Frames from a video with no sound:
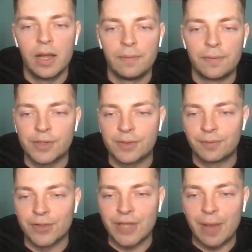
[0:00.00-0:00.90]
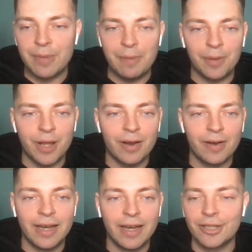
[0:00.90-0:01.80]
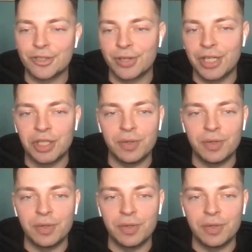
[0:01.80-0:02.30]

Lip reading: first NBA player in history to shoot